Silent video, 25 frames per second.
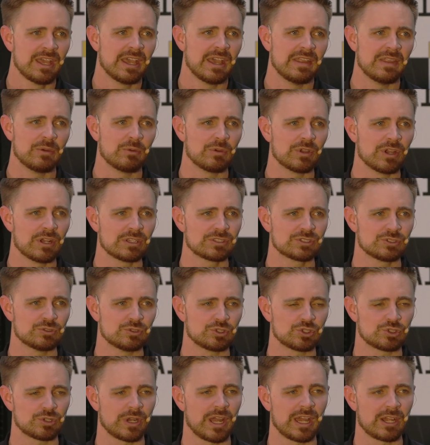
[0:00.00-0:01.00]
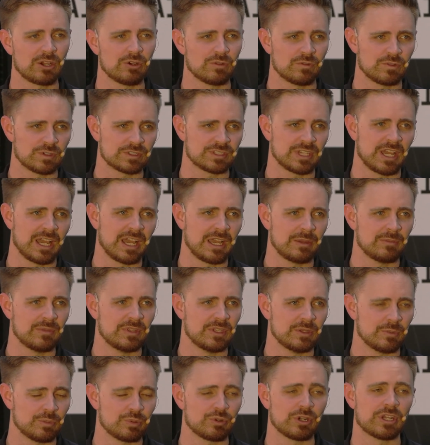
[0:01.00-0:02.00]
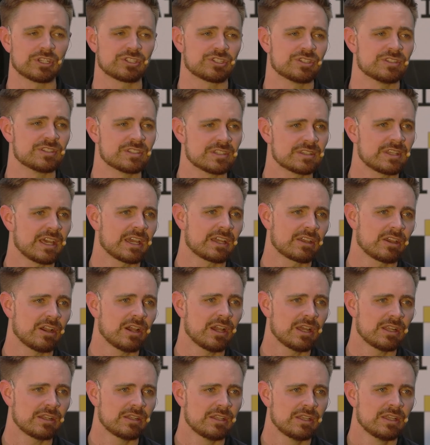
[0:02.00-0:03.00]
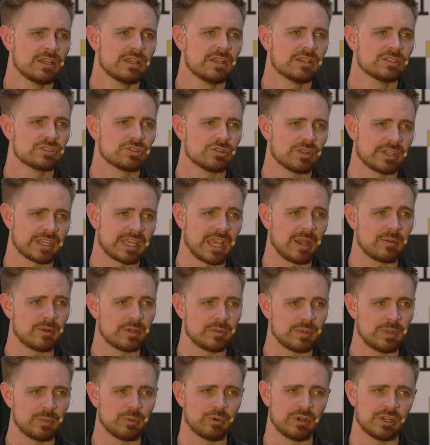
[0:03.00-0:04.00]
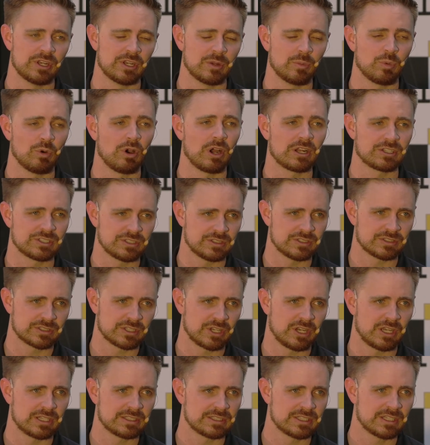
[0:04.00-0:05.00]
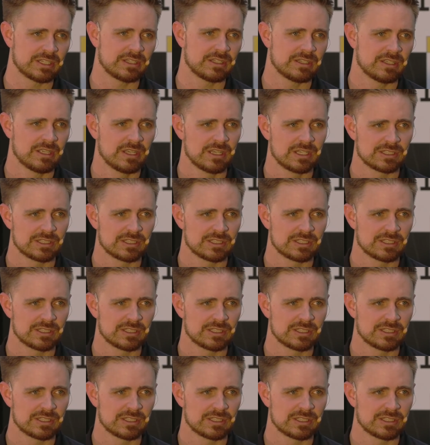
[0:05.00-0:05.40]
And then we also track over time the impressions that got. So like how many people ended up watching this content.